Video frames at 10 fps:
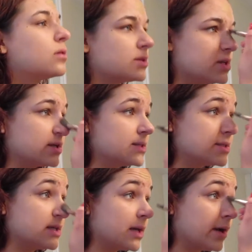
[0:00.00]
As you can
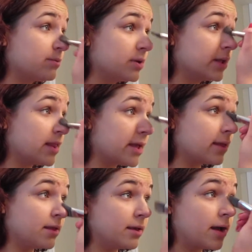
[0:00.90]
see, I really
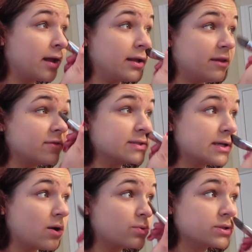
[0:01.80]
like it. It kind of evens
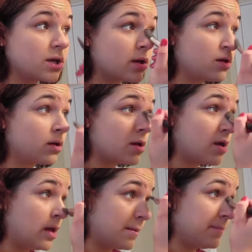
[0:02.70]
out
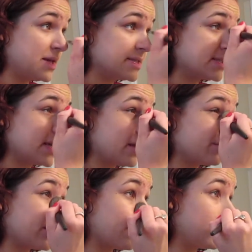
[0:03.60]
my skin
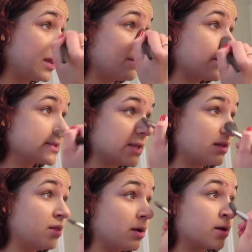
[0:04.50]
without making my
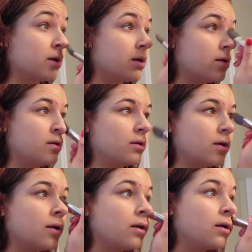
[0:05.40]
skin look
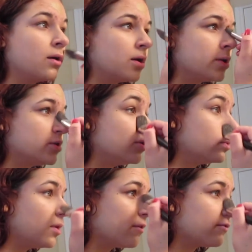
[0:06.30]
too
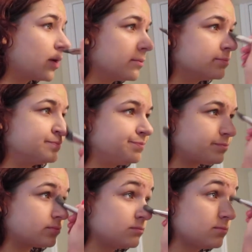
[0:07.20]
different.
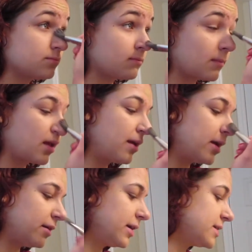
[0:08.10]

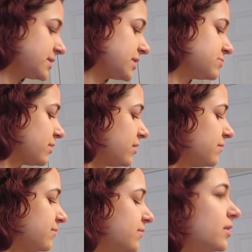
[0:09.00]
Kind of, I guess, gets rid
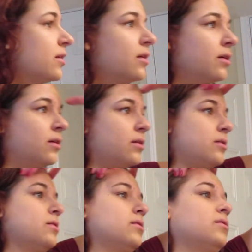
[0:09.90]
of
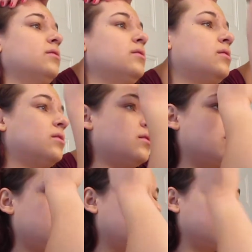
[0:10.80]

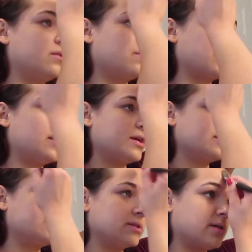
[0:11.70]
the
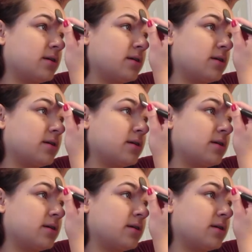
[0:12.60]
redness.